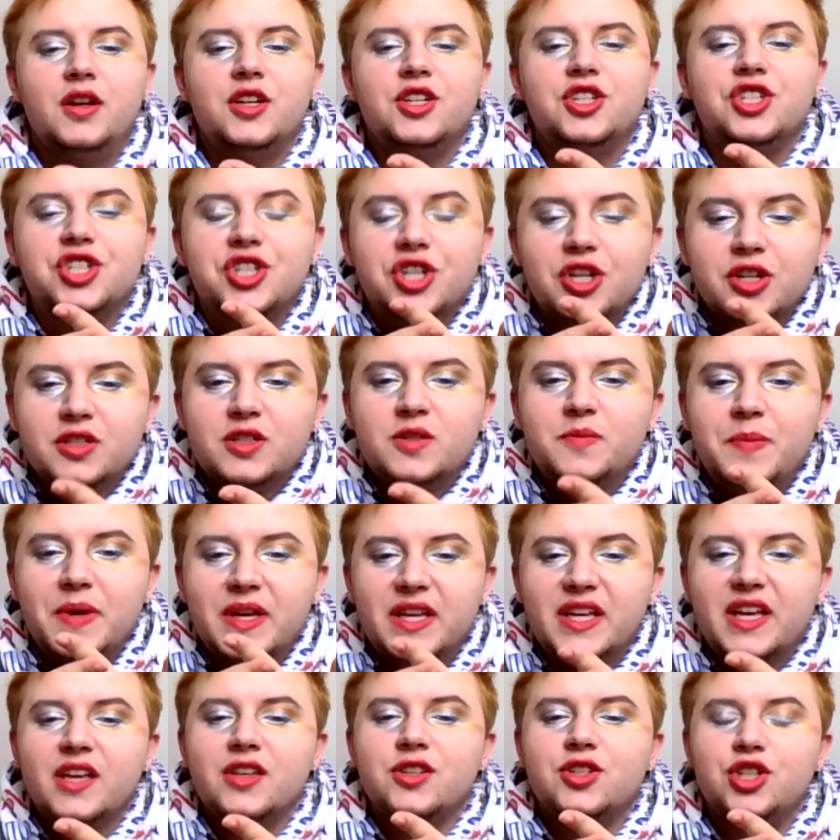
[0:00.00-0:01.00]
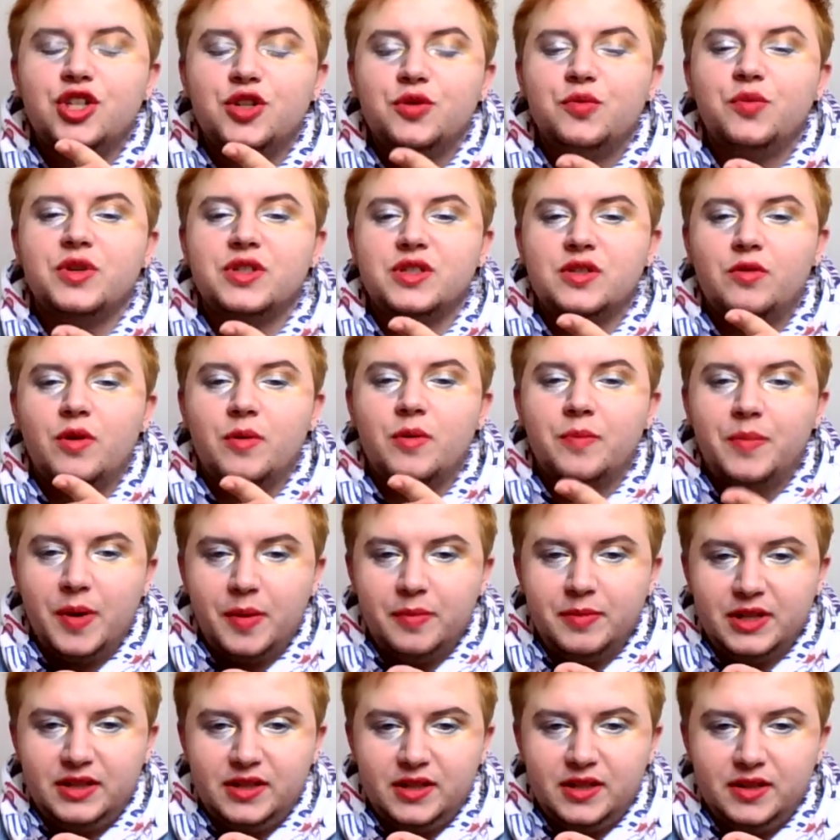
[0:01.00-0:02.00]
just because she was a
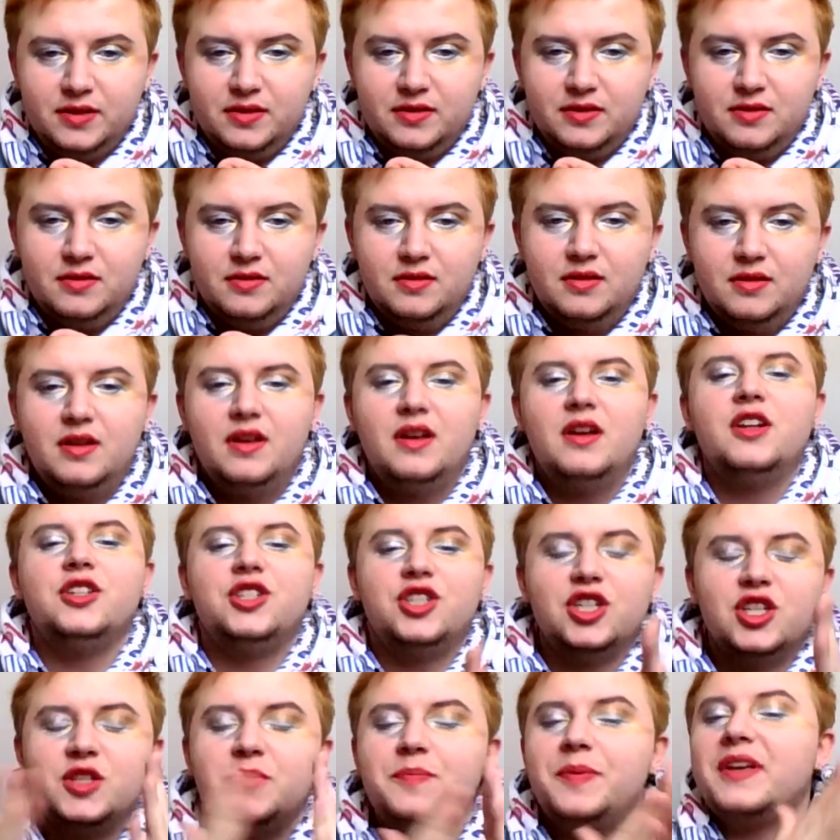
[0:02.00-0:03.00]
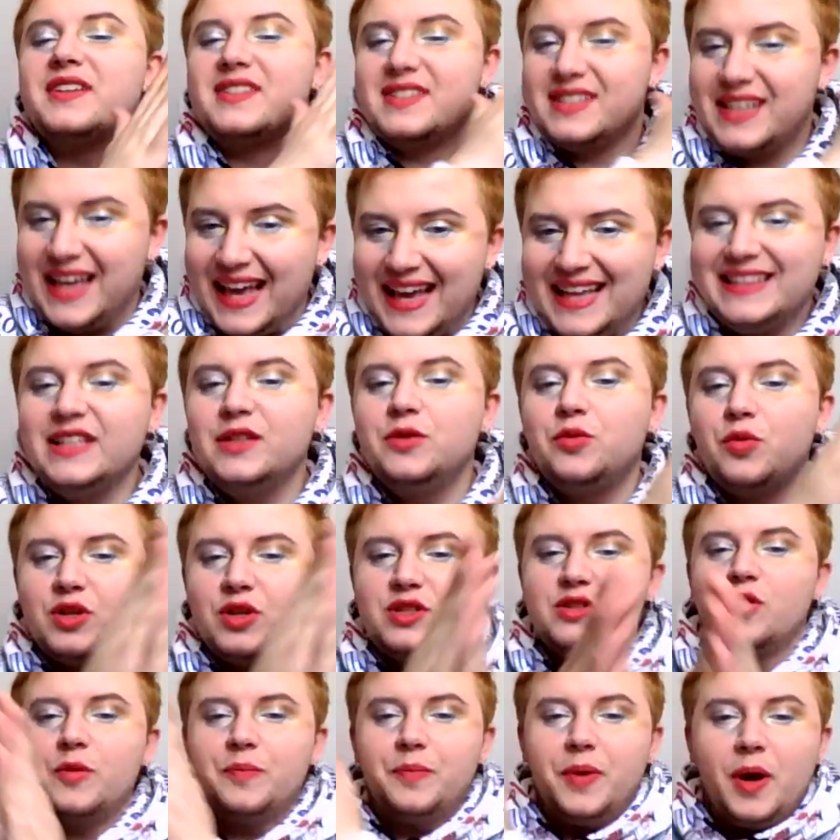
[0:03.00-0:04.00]
Republican. Just because Caitlyn was
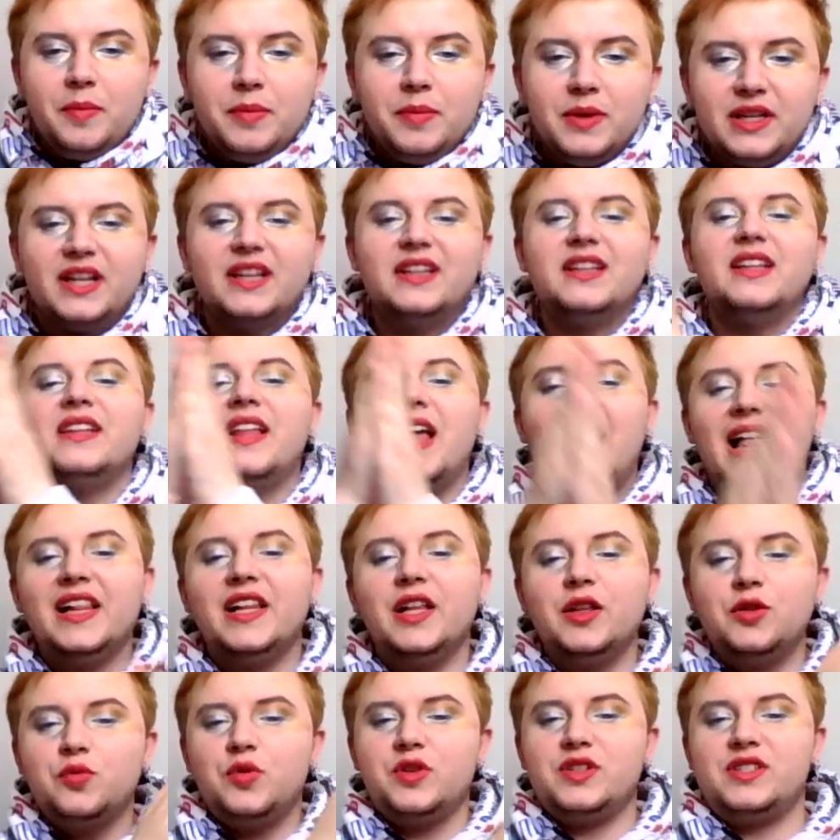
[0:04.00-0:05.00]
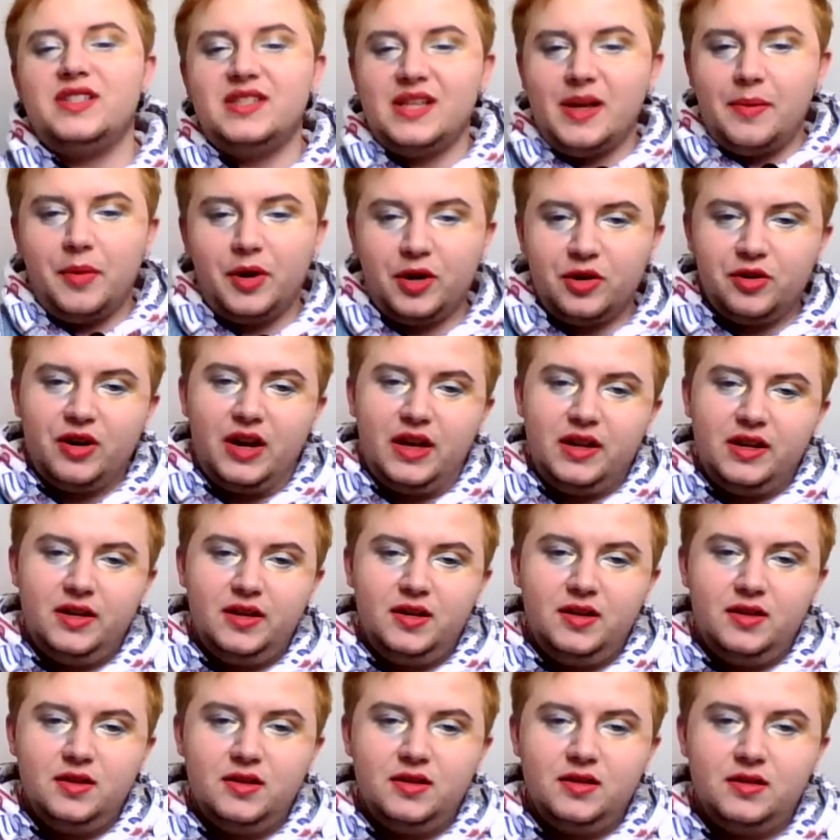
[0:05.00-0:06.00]
a Republican and Ellen was a Democrat.
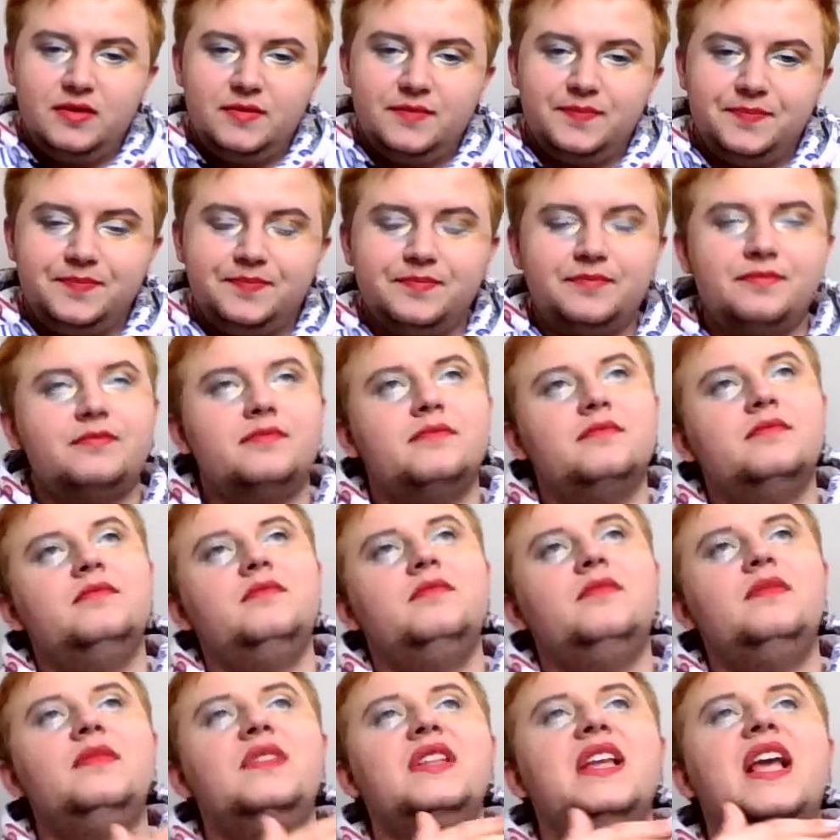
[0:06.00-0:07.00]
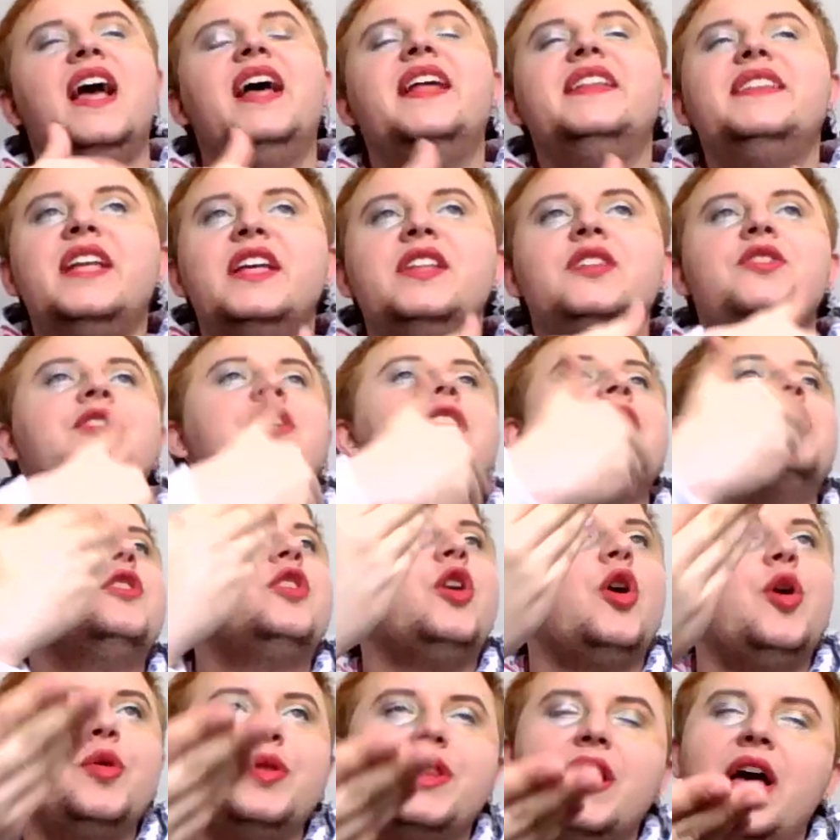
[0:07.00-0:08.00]
And then you can
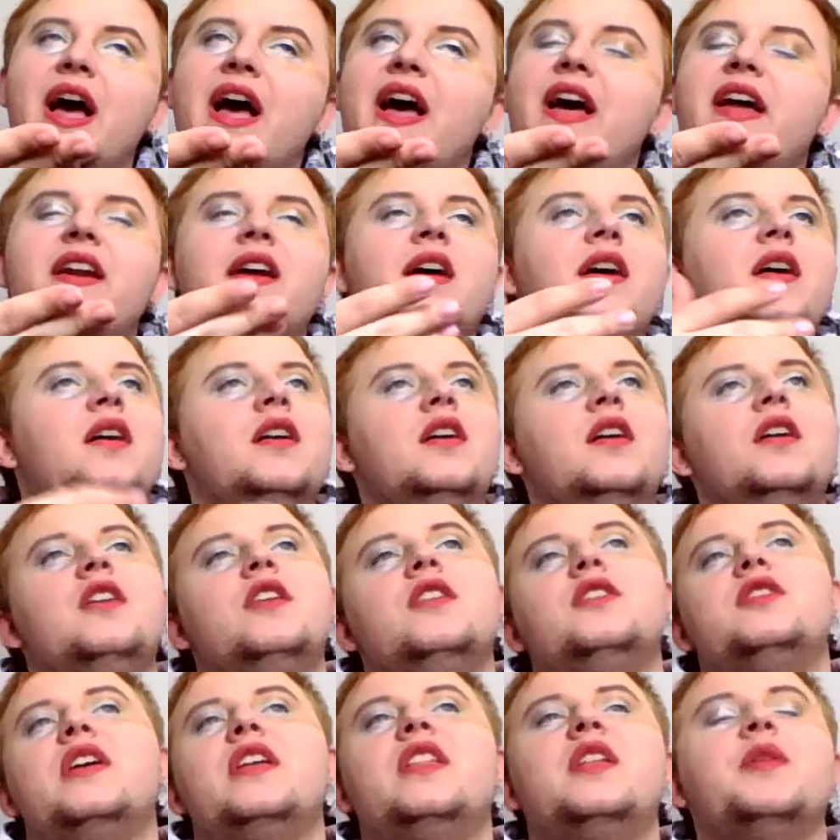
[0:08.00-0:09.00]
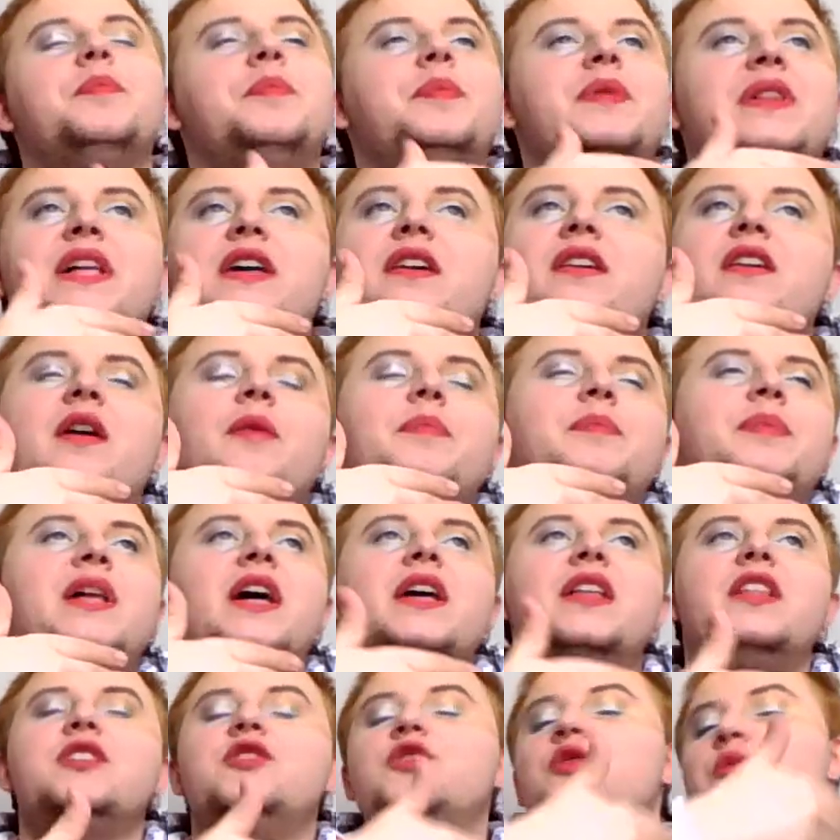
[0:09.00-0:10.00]
go that and apply
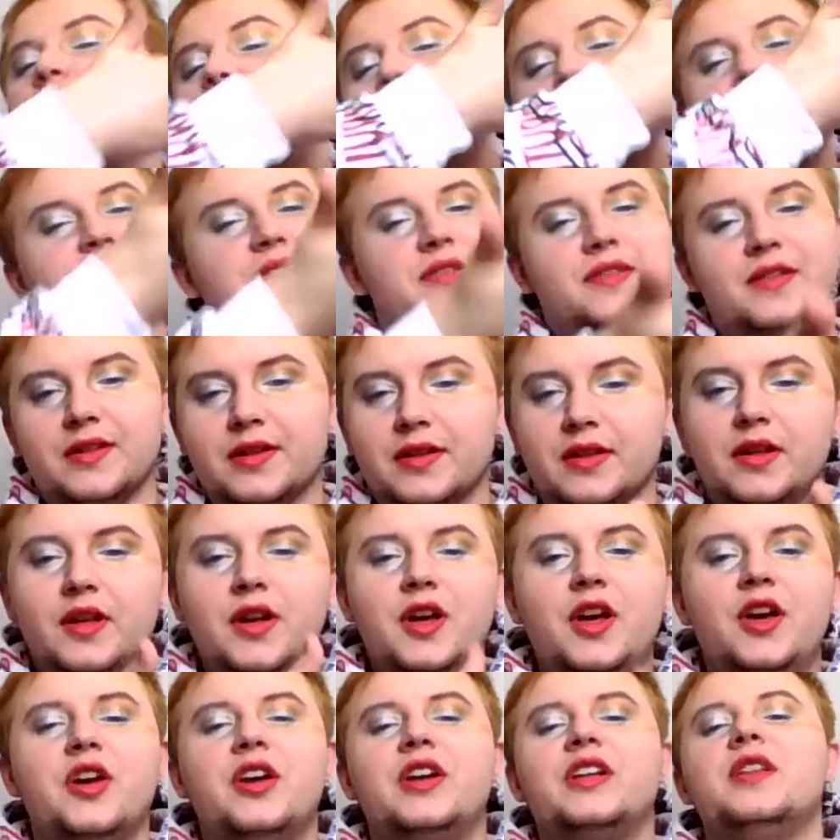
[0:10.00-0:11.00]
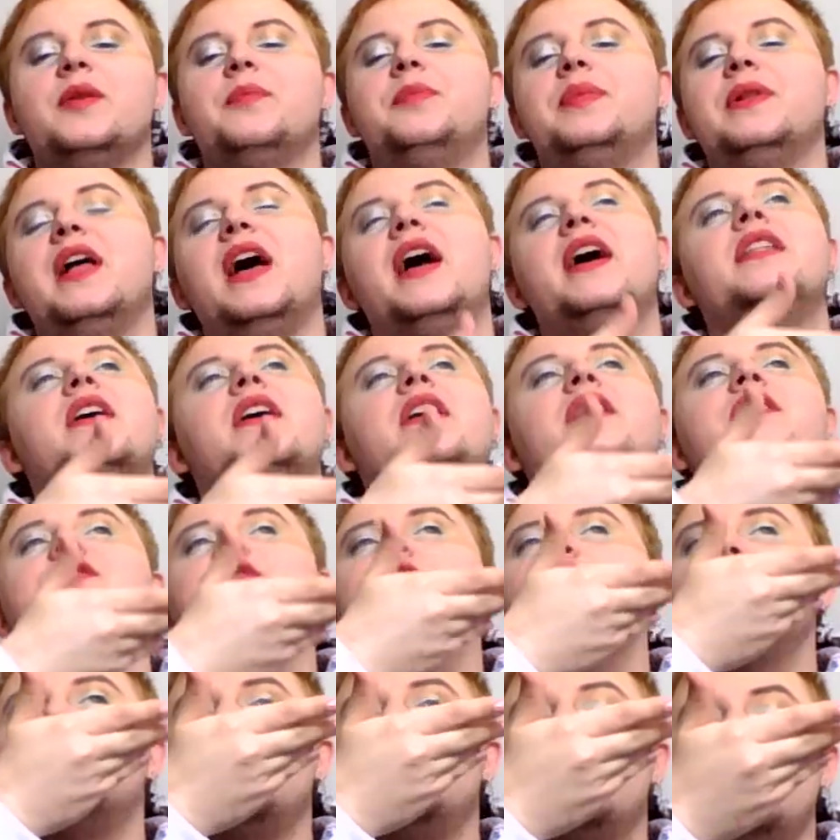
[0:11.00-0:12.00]
that to Brazil. You can apply that
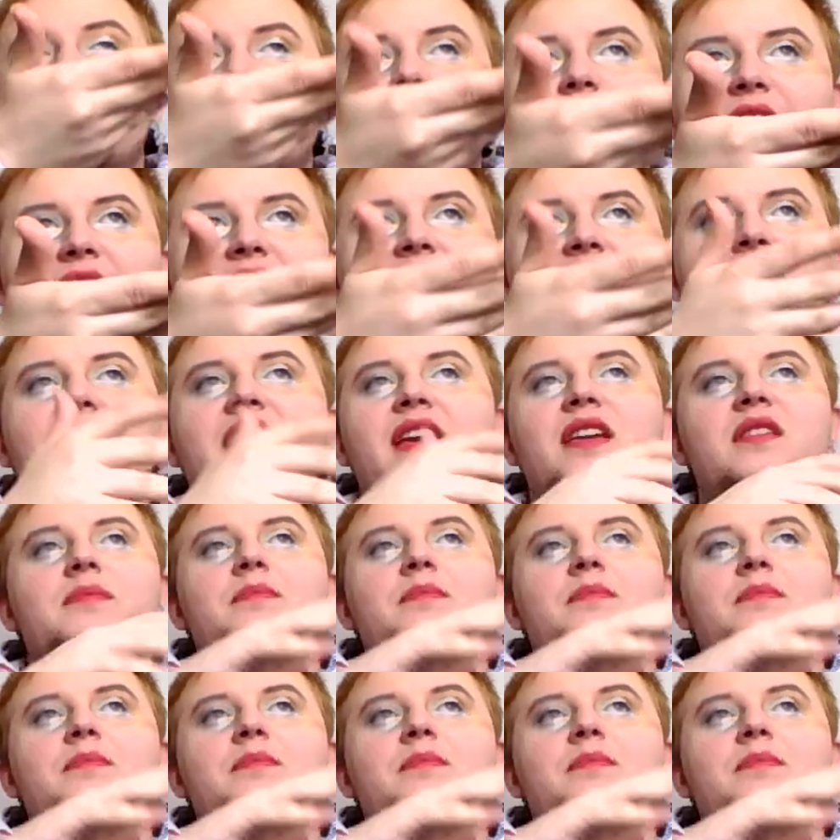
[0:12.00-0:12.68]
to the UK,